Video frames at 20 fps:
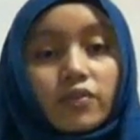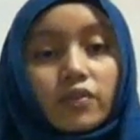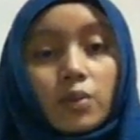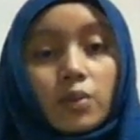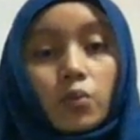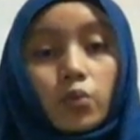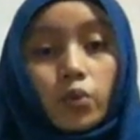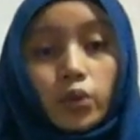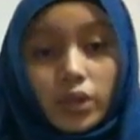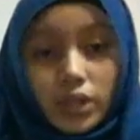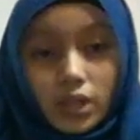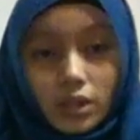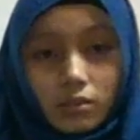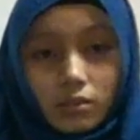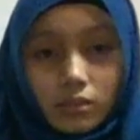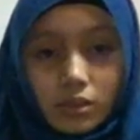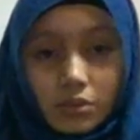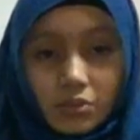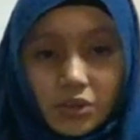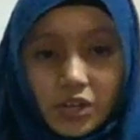from
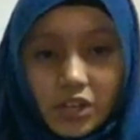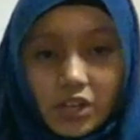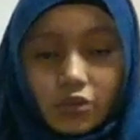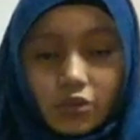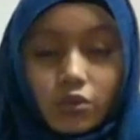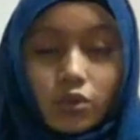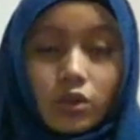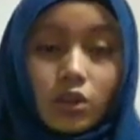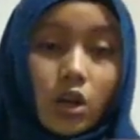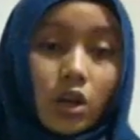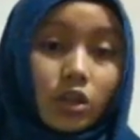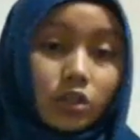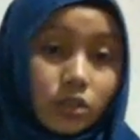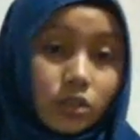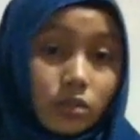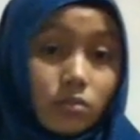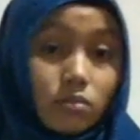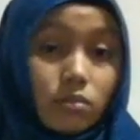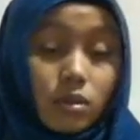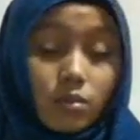working memory into
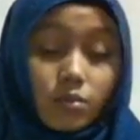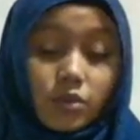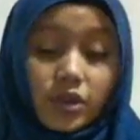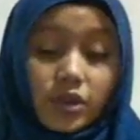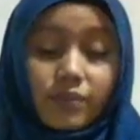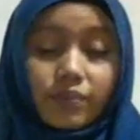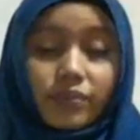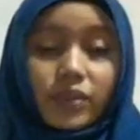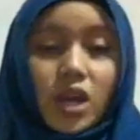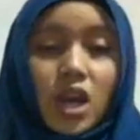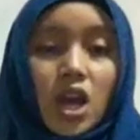long-term memory,